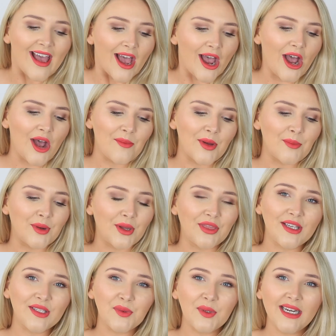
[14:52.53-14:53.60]
But
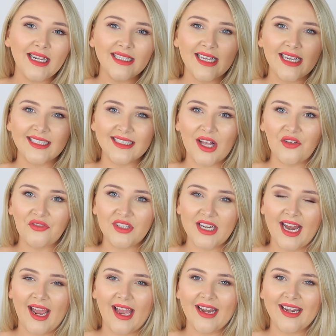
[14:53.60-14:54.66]
this one is a
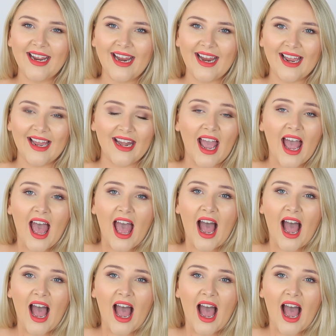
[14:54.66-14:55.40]
self-tan, and